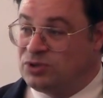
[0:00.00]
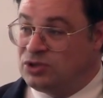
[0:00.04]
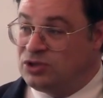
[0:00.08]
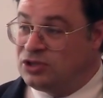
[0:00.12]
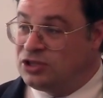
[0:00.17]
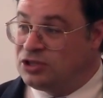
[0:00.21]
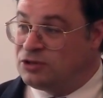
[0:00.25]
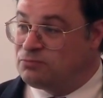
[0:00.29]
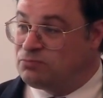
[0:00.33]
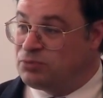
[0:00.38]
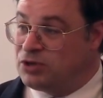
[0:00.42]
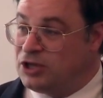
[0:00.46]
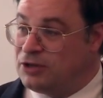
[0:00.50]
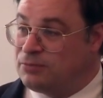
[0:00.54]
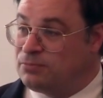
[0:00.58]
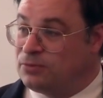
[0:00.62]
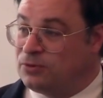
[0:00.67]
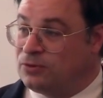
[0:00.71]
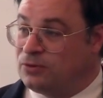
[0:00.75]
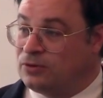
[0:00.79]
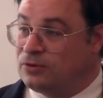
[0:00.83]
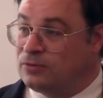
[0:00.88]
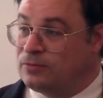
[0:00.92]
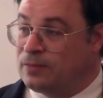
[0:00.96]
million
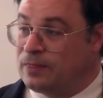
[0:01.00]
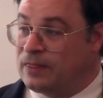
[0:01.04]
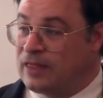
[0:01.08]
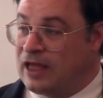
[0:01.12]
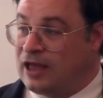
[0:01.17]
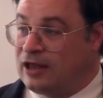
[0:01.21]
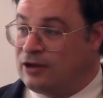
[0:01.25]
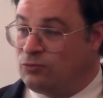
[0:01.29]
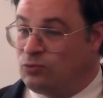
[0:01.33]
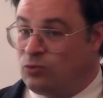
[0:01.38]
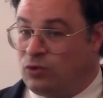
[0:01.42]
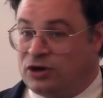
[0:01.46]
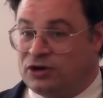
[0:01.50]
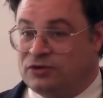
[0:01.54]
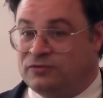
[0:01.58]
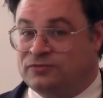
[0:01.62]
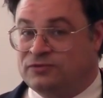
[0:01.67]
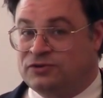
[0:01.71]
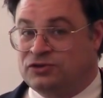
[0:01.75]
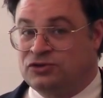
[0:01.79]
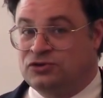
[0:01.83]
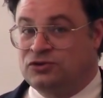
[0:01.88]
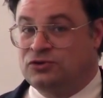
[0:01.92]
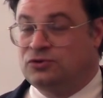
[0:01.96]
people, and one
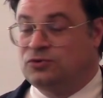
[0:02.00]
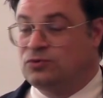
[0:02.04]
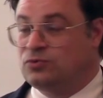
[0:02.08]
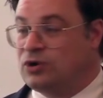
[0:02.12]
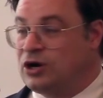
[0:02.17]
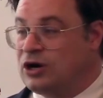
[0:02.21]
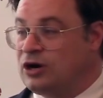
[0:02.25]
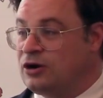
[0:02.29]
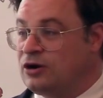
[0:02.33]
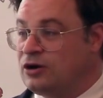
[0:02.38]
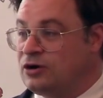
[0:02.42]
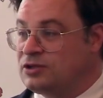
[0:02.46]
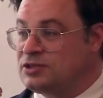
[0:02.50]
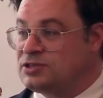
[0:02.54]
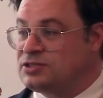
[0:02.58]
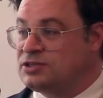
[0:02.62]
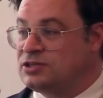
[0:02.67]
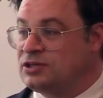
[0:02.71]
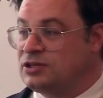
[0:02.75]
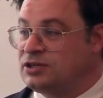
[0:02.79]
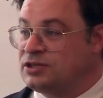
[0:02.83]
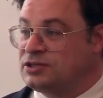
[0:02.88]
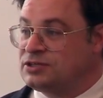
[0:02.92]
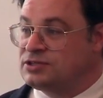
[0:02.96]
of two rare earth
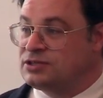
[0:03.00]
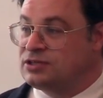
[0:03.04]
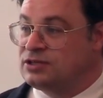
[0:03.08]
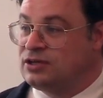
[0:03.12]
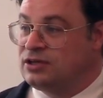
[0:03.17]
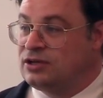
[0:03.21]
cities,